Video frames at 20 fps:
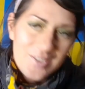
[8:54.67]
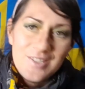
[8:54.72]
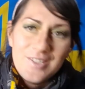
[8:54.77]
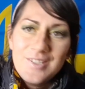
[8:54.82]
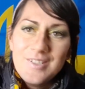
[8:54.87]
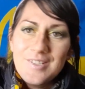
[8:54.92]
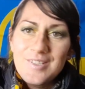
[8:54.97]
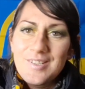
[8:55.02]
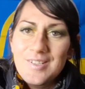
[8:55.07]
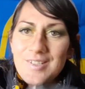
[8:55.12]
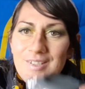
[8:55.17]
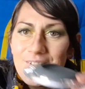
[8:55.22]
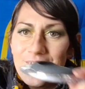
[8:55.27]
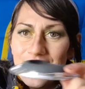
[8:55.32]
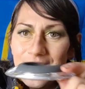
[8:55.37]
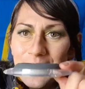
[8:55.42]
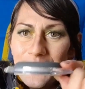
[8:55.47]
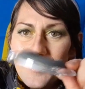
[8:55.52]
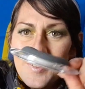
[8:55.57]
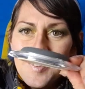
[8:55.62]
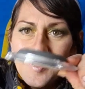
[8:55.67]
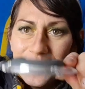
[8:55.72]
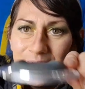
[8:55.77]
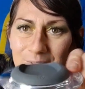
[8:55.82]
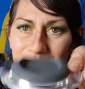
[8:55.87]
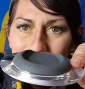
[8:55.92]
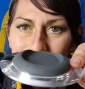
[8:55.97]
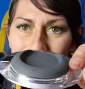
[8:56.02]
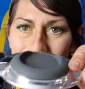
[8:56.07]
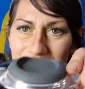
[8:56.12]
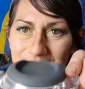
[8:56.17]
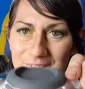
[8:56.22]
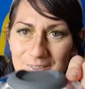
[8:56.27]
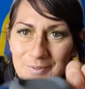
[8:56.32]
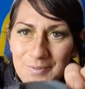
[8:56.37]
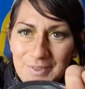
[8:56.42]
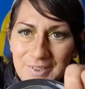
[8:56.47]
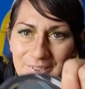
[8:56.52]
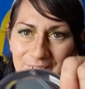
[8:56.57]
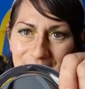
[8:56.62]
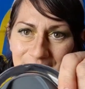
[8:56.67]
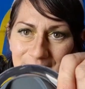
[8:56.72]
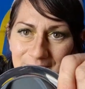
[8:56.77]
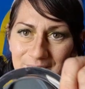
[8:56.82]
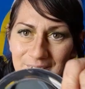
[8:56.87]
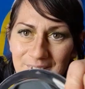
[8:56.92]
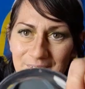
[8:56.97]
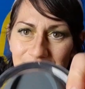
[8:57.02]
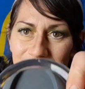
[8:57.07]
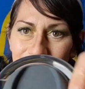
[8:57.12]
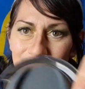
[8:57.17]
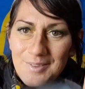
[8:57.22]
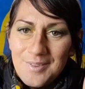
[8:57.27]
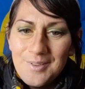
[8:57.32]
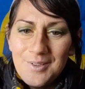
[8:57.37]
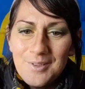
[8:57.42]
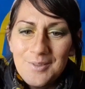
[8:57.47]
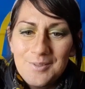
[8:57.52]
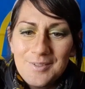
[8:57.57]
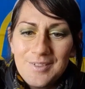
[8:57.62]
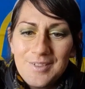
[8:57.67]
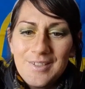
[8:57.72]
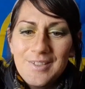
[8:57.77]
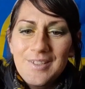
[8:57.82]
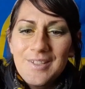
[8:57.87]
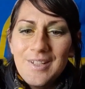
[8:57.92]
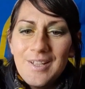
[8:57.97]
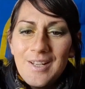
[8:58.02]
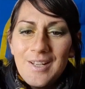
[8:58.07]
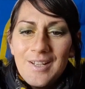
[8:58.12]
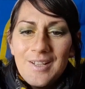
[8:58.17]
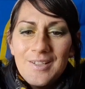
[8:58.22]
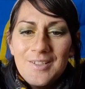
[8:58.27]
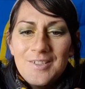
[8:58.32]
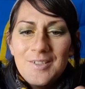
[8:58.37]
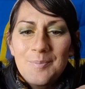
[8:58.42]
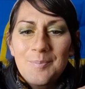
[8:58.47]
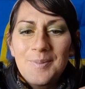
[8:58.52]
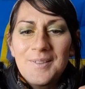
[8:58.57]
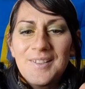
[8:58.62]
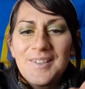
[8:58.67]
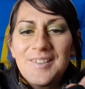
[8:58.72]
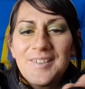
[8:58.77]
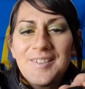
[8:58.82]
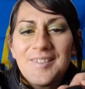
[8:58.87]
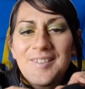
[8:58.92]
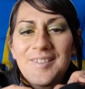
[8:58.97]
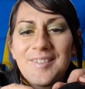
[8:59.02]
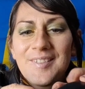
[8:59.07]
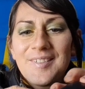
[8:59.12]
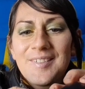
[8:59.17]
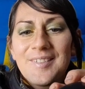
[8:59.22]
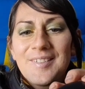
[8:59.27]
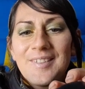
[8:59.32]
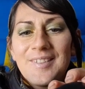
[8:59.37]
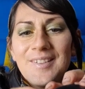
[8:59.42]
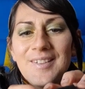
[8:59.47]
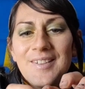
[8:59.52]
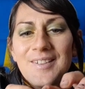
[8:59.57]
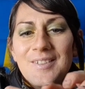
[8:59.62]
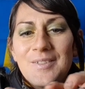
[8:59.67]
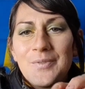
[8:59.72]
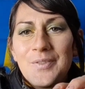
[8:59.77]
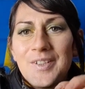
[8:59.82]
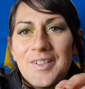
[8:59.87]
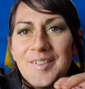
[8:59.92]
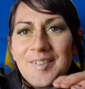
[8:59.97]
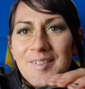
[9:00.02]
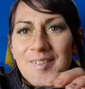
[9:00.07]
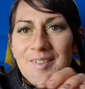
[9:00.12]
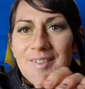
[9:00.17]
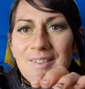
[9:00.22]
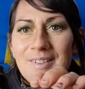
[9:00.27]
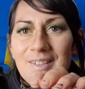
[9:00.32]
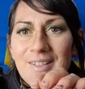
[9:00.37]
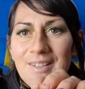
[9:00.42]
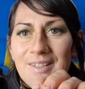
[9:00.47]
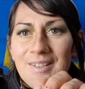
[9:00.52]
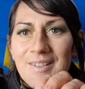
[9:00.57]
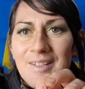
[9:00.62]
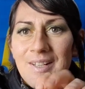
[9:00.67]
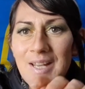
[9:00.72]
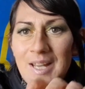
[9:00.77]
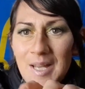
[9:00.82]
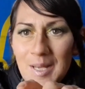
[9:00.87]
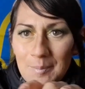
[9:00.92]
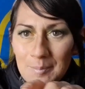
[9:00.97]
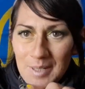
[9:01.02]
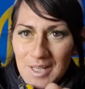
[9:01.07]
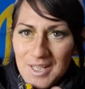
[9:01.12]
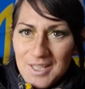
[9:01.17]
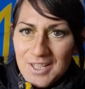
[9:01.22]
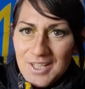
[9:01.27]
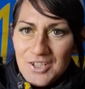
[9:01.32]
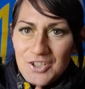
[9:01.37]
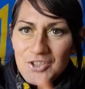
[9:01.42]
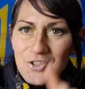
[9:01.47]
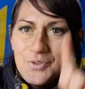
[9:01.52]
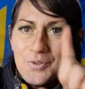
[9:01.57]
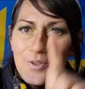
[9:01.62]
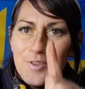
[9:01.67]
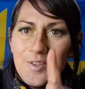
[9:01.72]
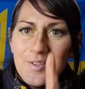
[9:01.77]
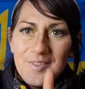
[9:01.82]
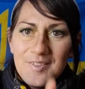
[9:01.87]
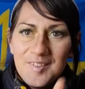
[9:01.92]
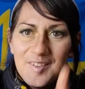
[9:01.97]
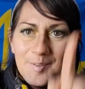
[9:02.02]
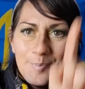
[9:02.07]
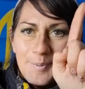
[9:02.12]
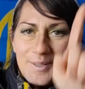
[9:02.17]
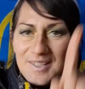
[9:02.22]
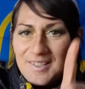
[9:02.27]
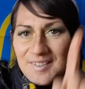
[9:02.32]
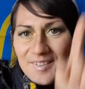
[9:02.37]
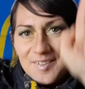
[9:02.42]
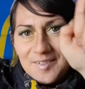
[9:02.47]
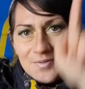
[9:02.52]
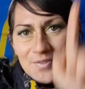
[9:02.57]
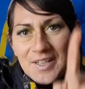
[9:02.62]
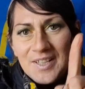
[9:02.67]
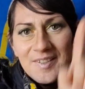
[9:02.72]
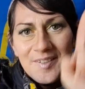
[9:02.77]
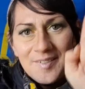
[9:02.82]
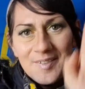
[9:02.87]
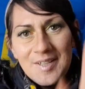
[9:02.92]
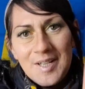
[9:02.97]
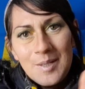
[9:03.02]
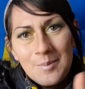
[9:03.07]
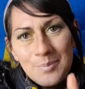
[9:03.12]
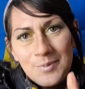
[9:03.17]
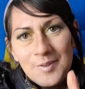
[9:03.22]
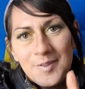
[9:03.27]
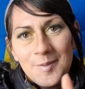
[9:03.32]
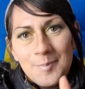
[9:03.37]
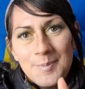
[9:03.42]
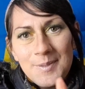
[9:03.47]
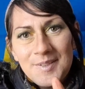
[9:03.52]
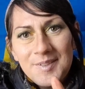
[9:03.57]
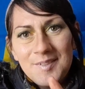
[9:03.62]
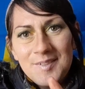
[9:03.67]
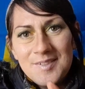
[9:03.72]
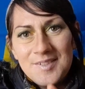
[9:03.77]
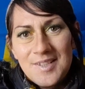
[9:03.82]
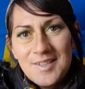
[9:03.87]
it, you have this little flat device thingy, hole in it, and you place the device in there, making sure that the speakers are facing upwards because it